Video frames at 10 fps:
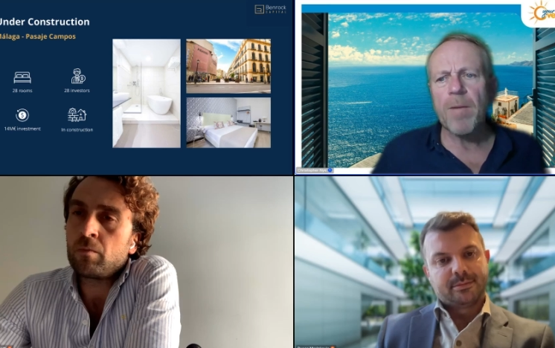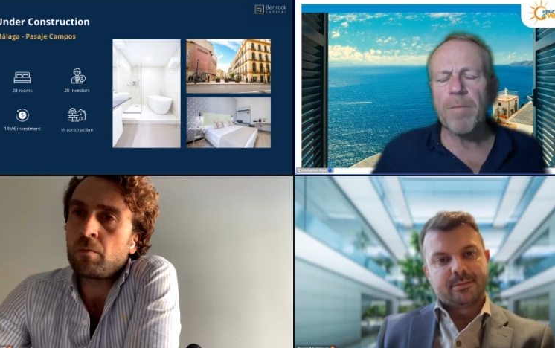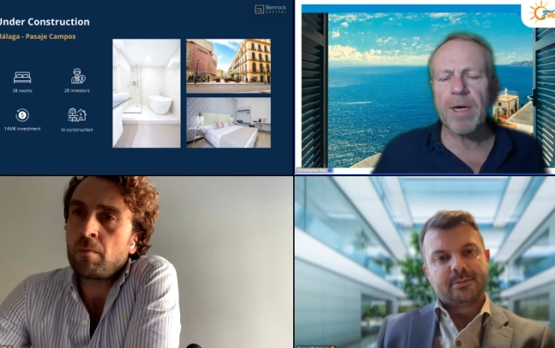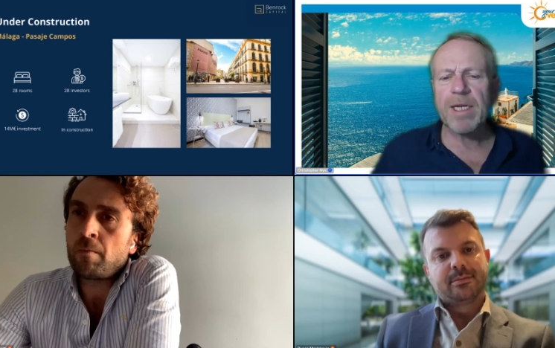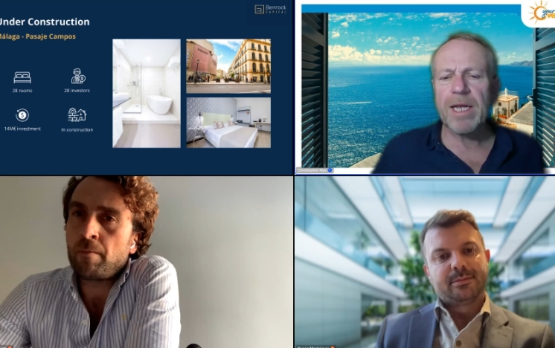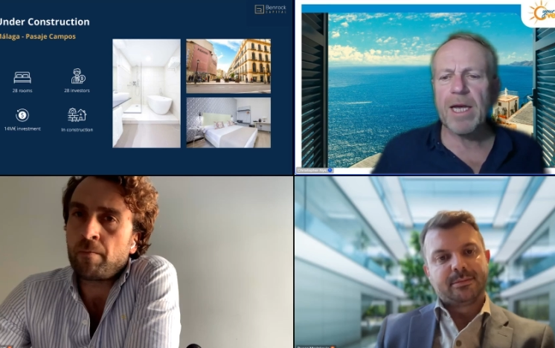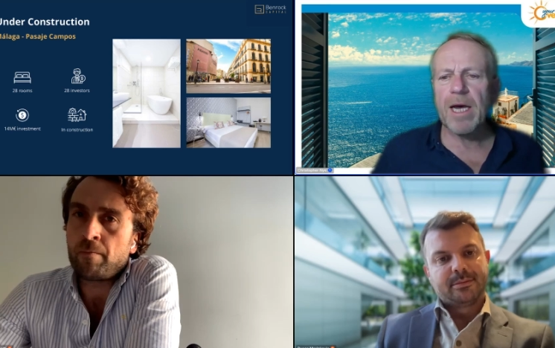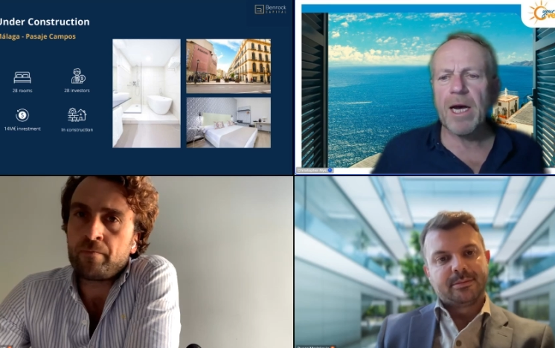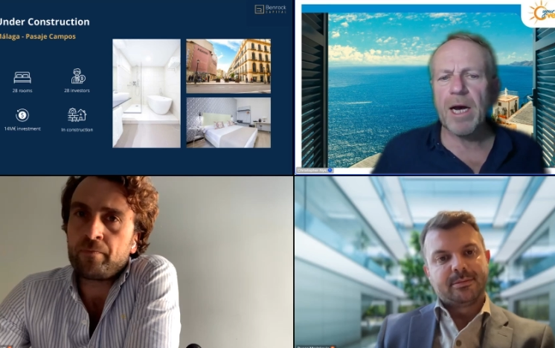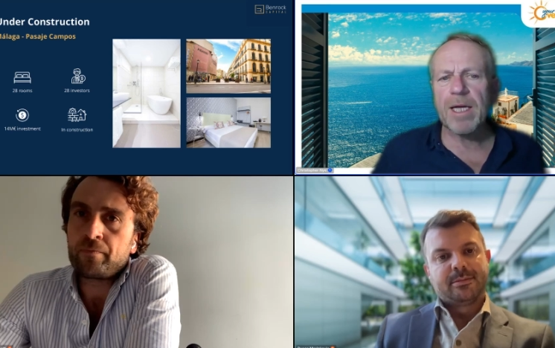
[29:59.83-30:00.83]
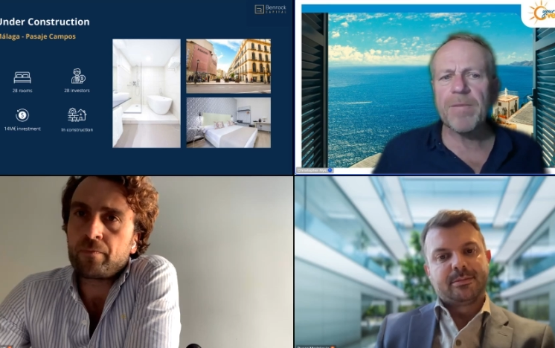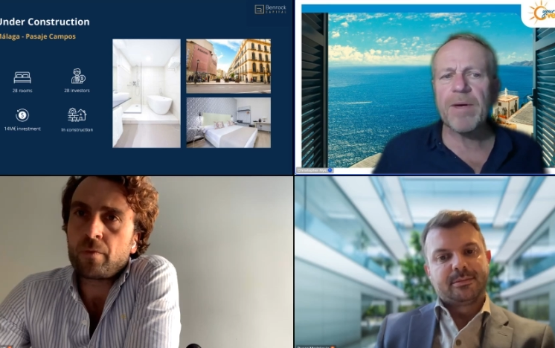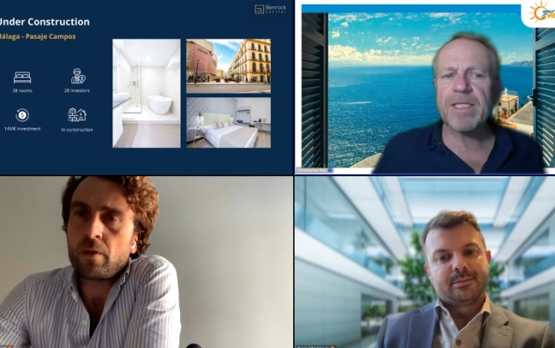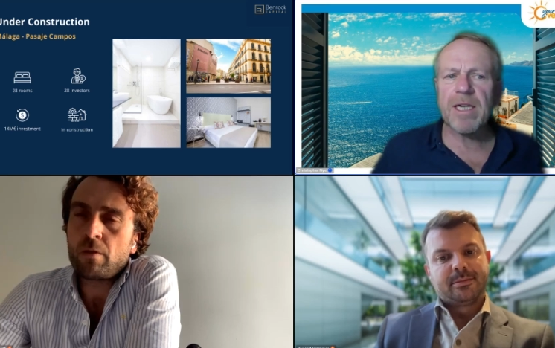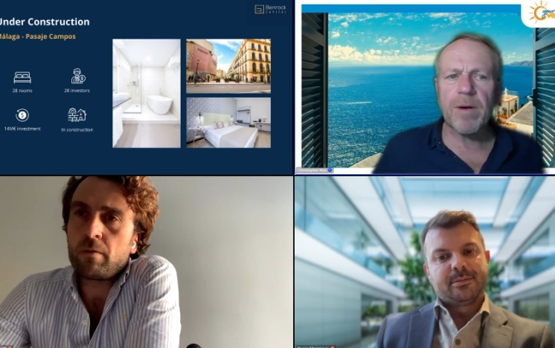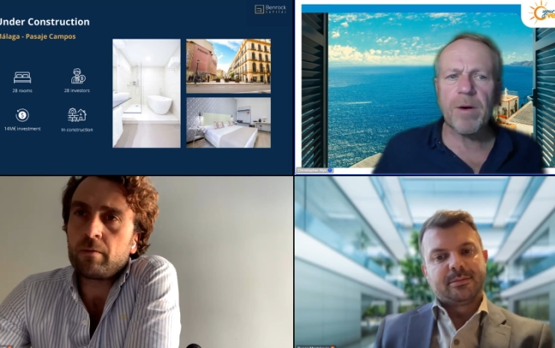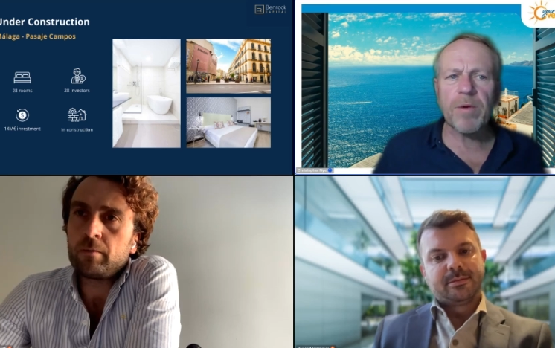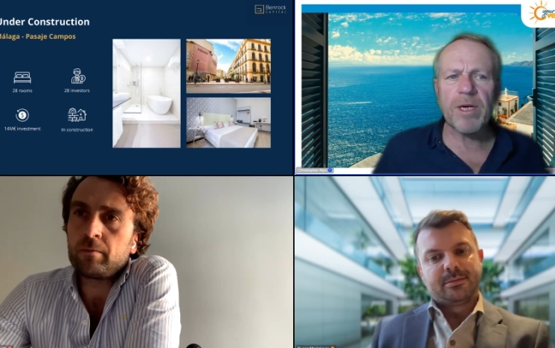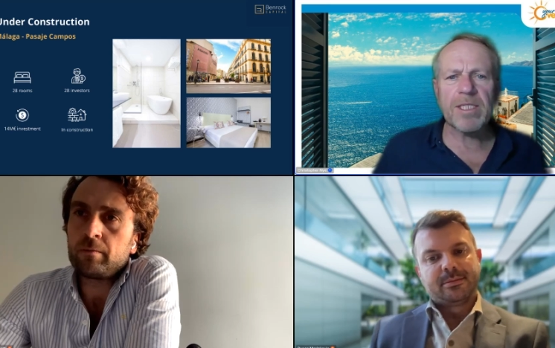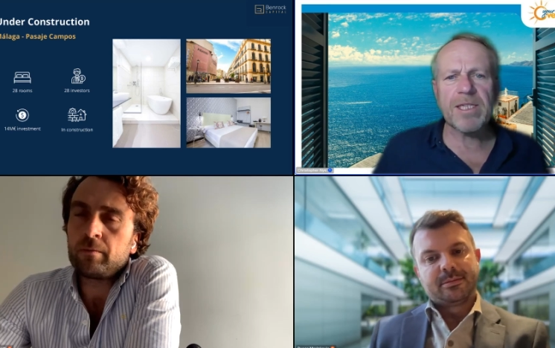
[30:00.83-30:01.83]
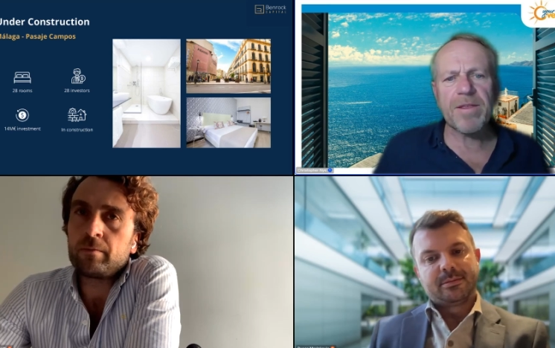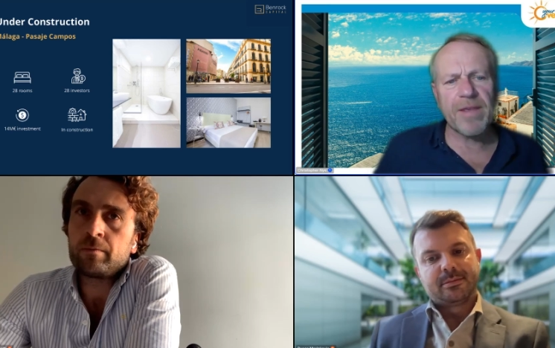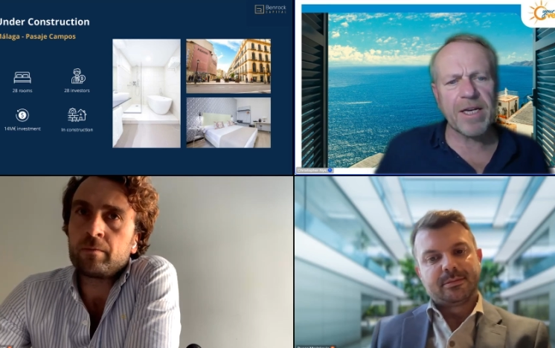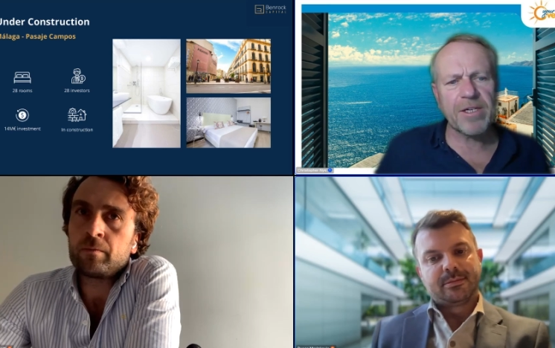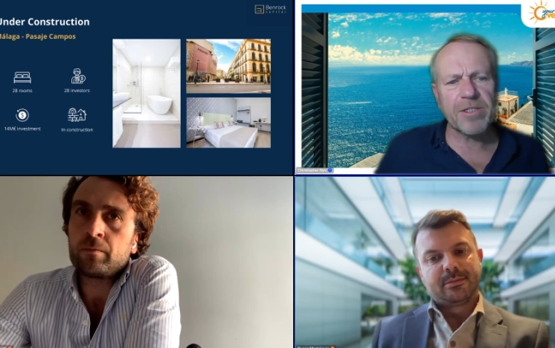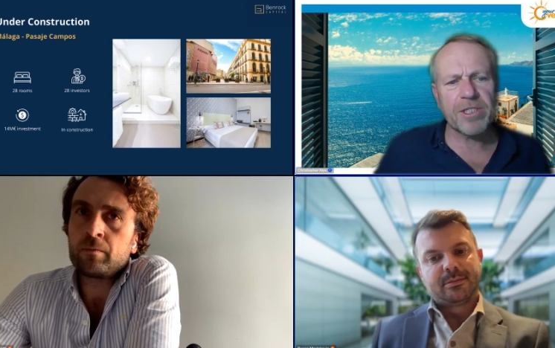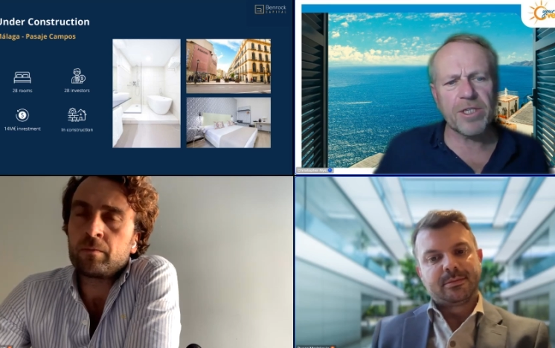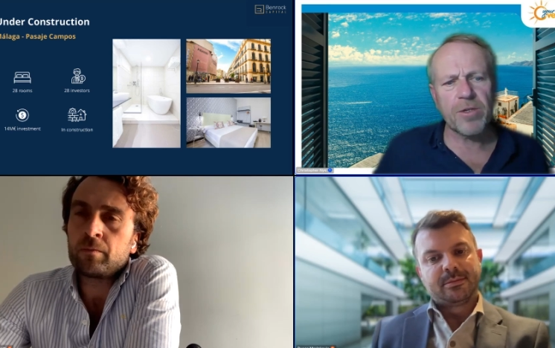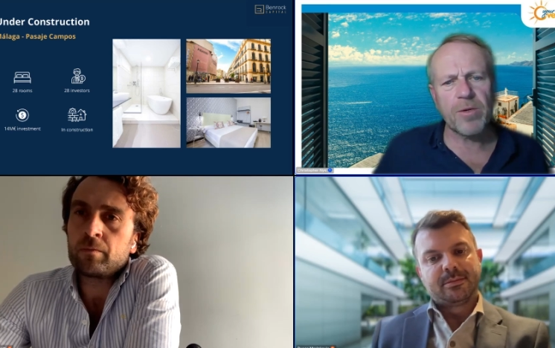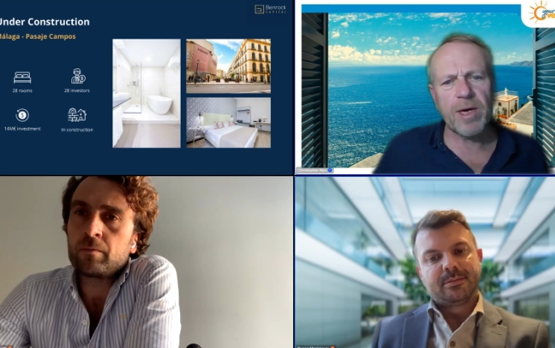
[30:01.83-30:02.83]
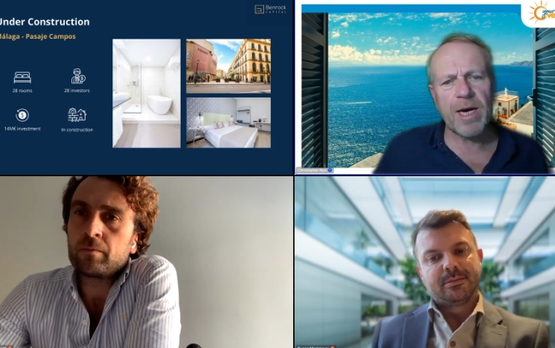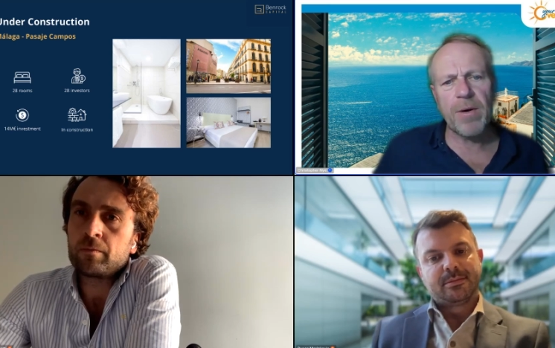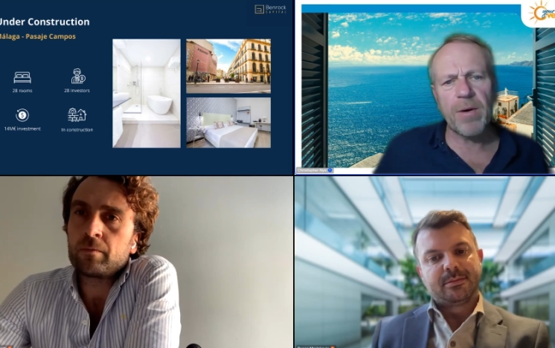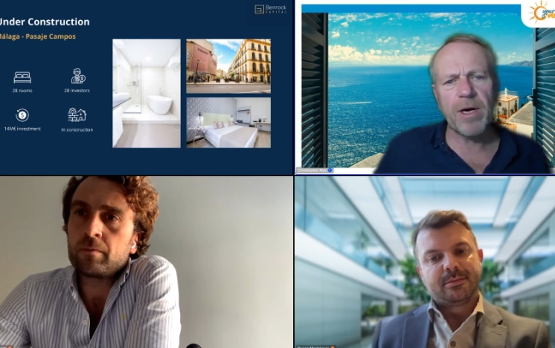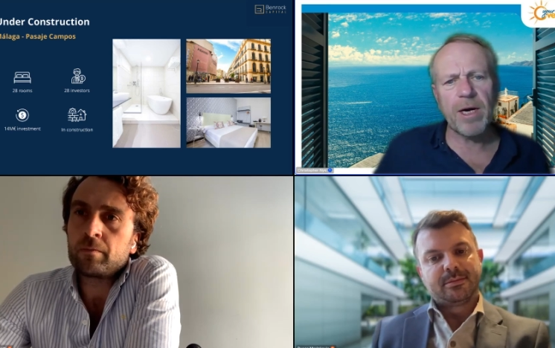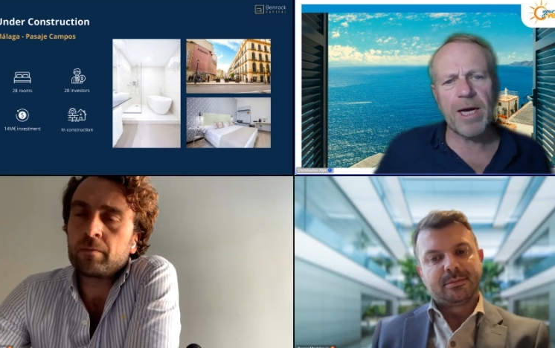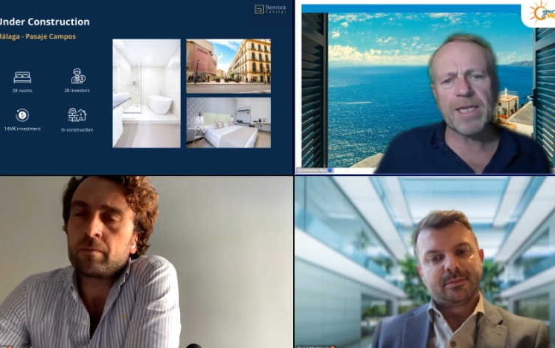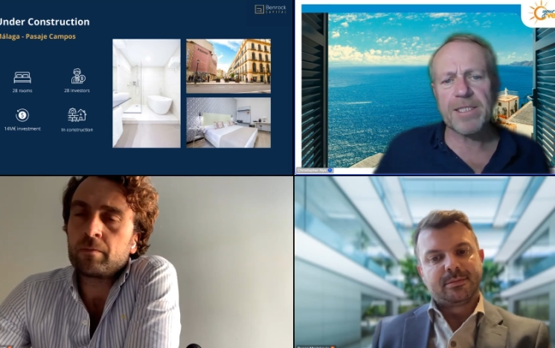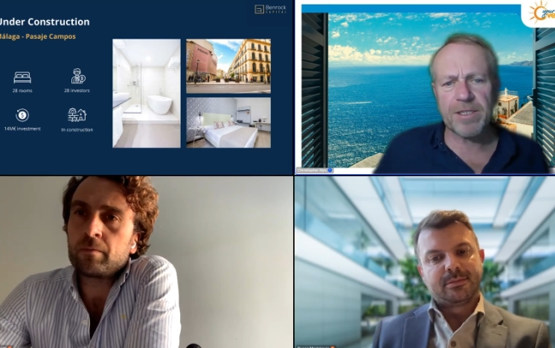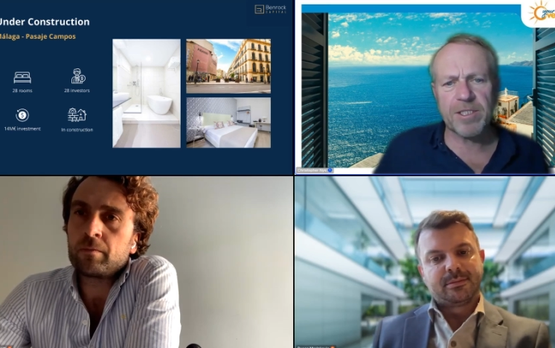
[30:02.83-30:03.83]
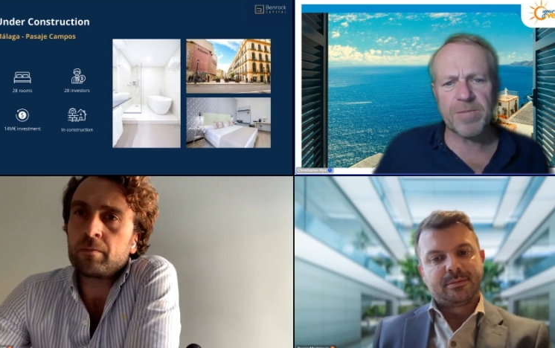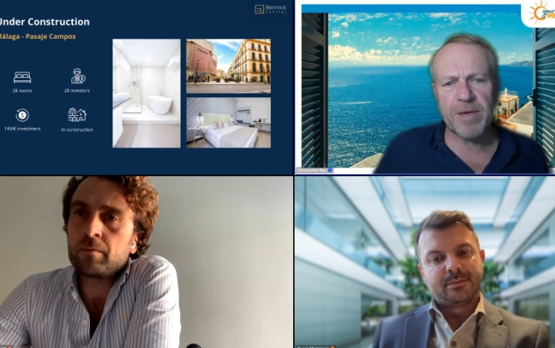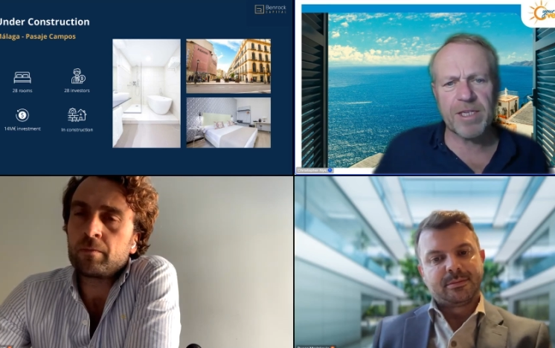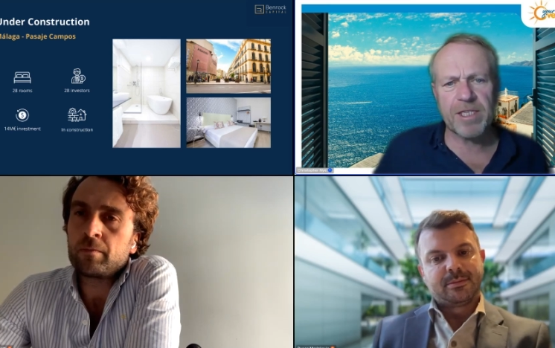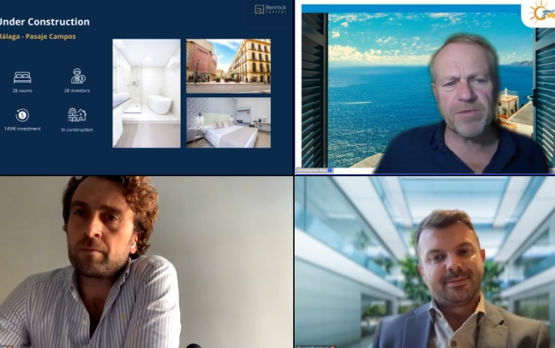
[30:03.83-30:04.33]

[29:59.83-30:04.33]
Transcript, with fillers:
Speaker 1: But it, uh, in the meantime, I would like to say thank you to our excellent speakers,